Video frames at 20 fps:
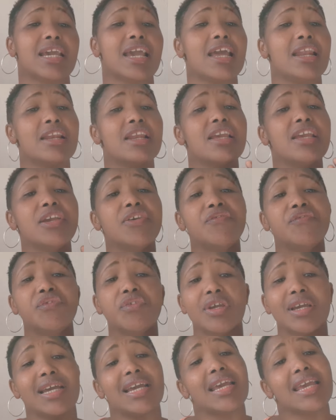and
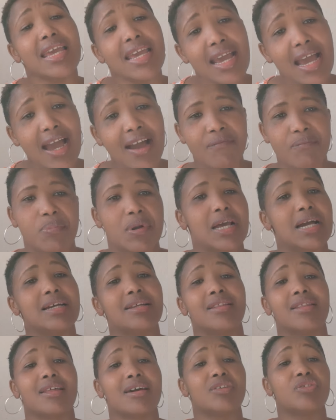if he have
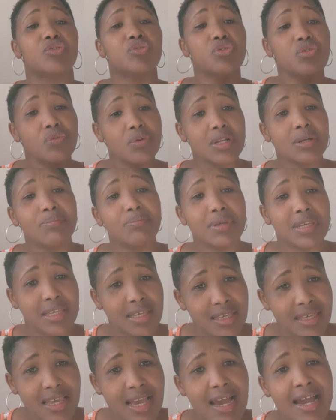planned that you will be
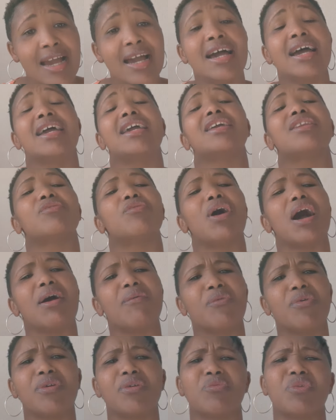here in
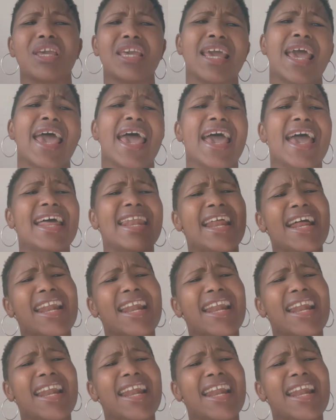one way. And